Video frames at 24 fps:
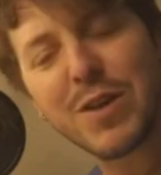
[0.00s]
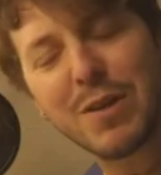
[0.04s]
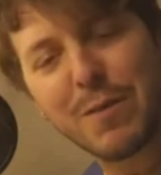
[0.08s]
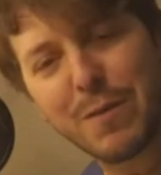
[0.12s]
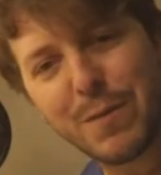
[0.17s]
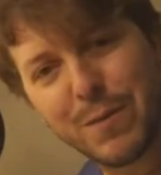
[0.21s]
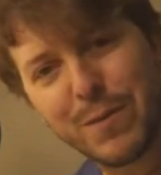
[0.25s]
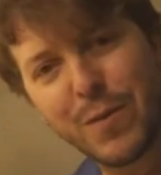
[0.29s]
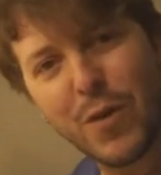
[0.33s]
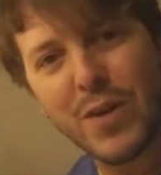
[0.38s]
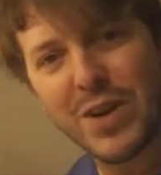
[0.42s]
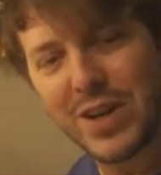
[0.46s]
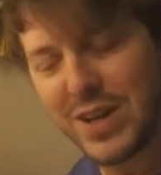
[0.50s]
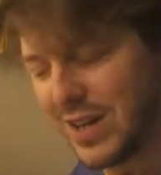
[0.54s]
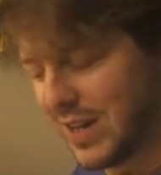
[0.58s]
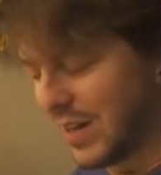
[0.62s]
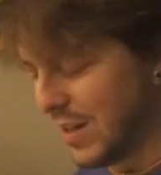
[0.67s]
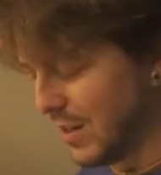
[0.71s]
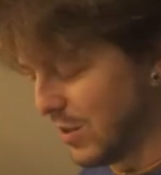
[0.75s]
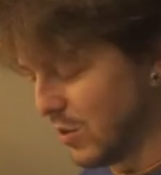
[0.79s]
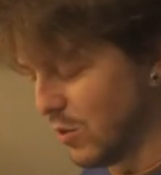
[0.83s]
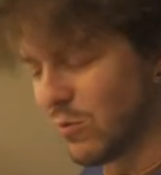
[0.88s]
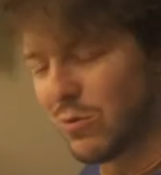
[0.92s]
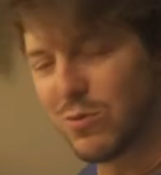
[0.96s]
is
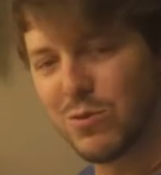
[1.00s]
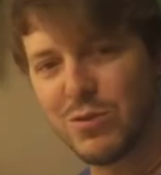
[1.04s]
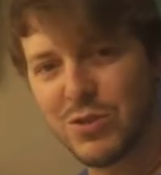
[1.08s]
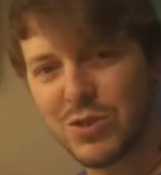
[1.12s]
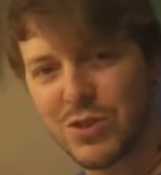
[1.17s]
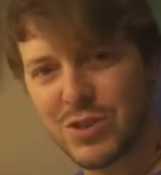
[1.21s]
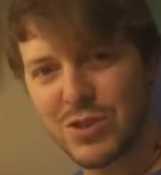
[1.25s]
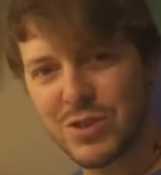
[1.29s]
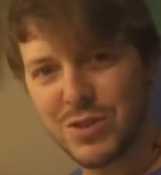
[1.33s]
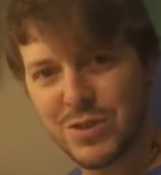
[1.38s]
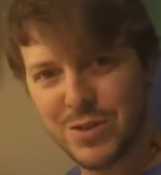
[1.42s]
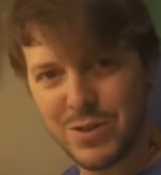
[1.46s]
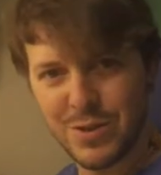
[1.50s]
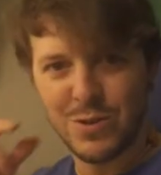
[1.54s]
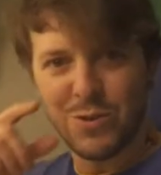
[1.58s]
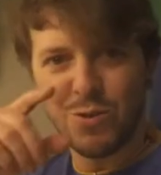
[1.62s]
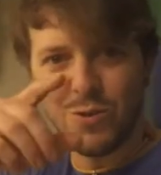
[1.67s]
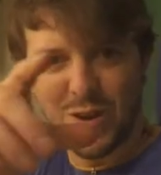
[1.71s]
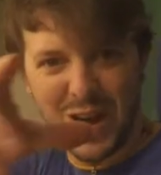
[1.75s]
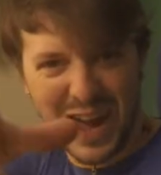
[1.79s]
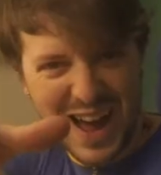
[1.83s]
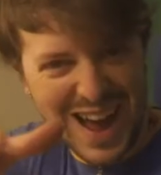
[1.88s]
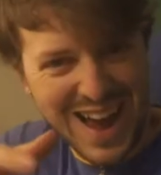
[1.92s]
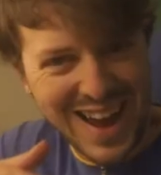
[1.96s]
finally yours,
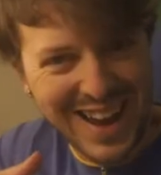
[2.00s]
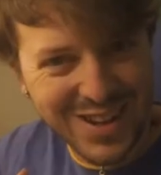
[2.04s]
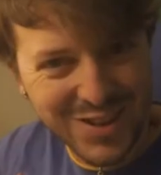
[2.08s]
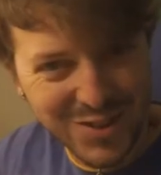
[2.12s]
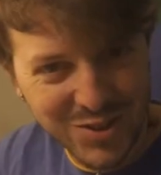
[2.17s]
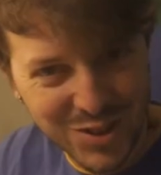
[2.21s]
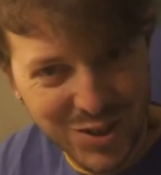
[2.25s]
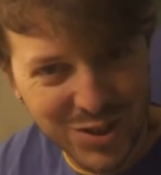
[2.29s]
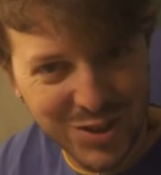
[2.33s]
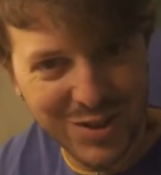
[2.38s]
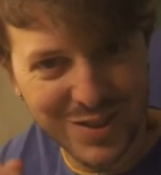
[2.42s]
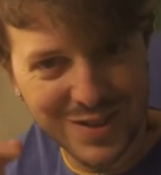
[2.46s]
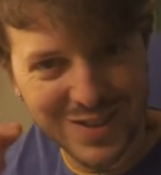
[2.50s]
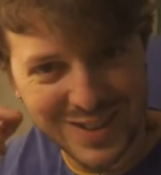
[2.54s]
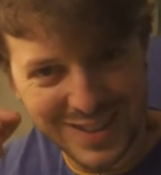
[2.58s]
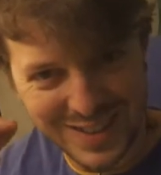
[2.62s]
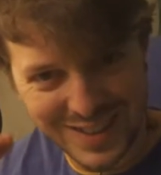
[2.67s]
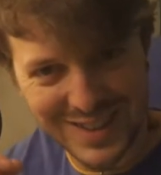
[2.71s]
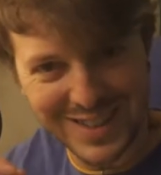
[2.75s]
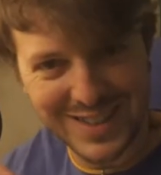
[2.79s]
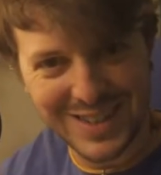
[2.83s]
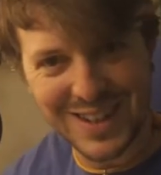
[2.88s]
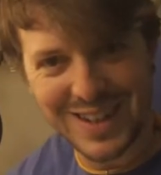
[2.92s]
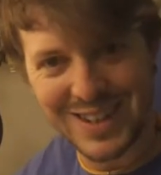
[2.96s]
or ours in
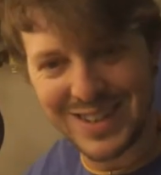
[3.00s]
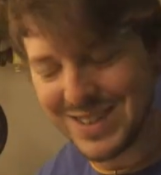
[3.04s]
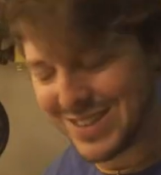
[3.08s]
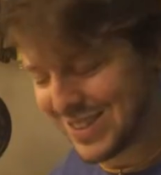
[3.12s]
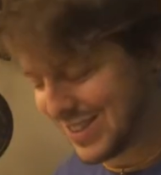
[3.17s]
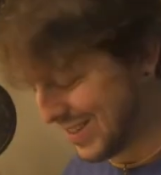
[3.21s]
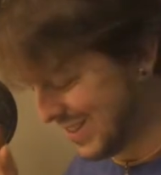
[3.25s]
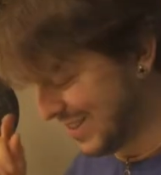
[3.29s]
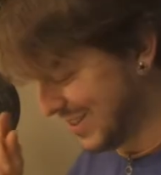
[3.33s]
this case,